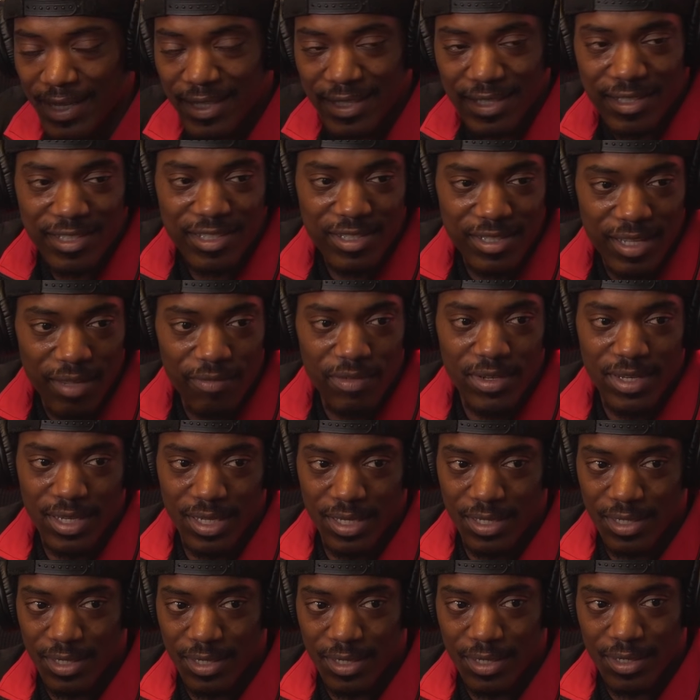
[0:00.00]

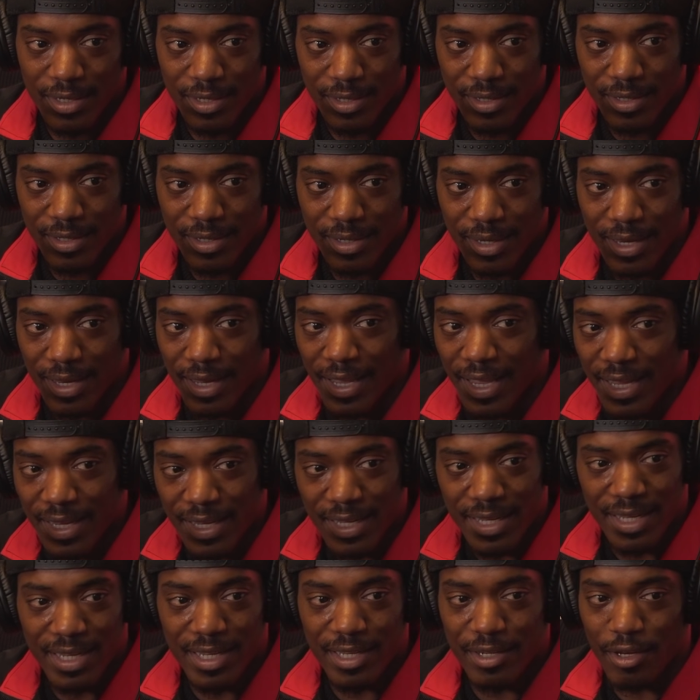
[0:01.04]
17,
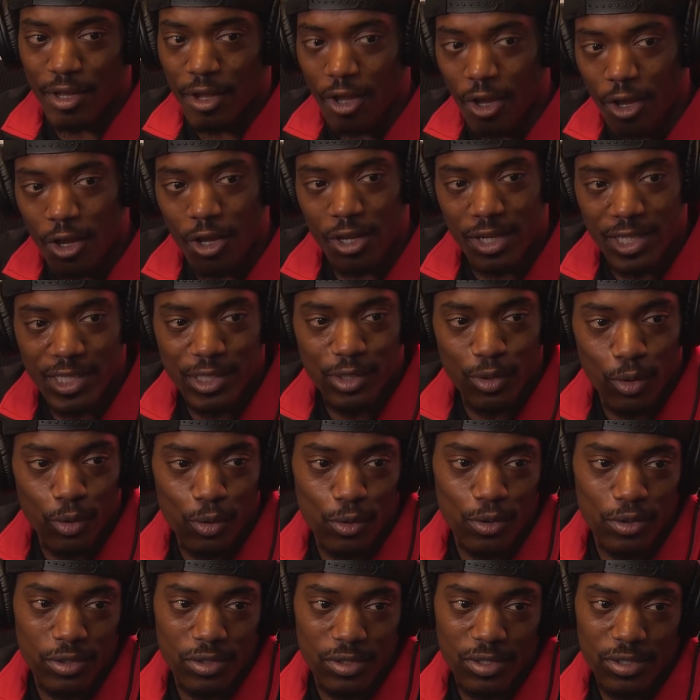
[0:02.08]
18, early
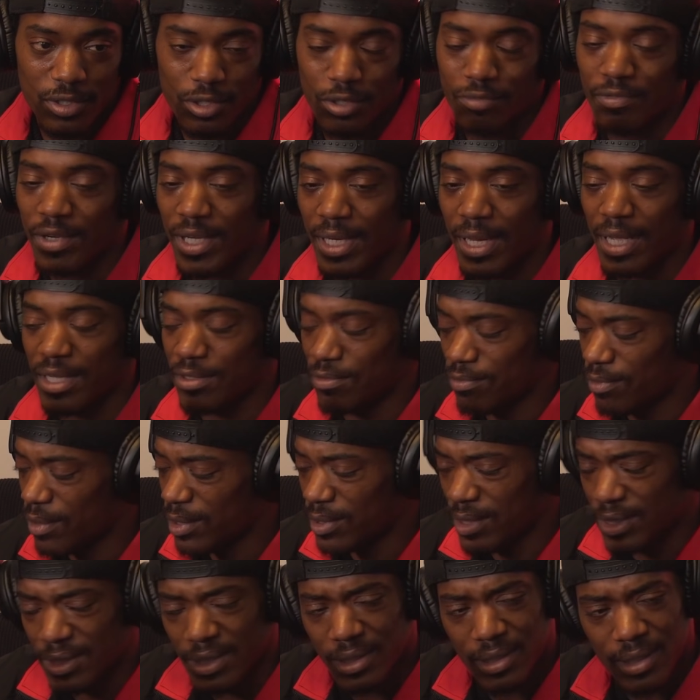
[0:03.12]
doors. You realize, right,
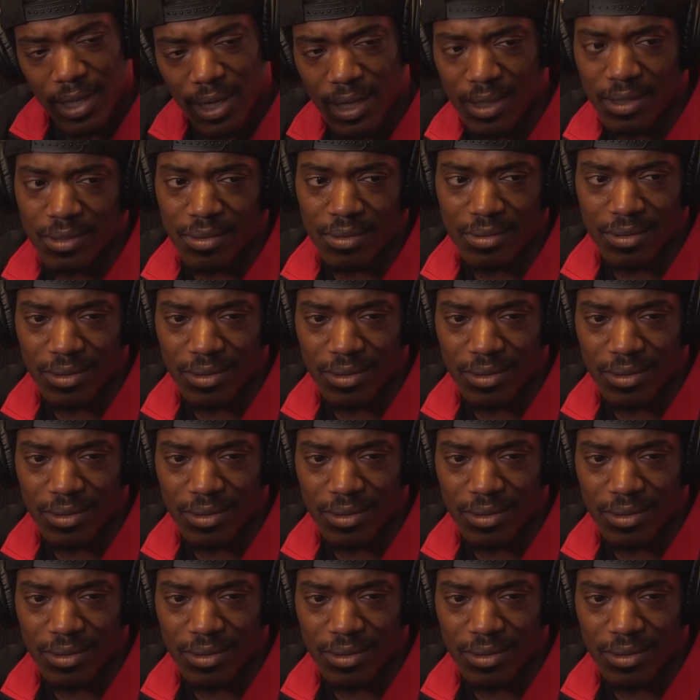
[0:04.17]
this is kind of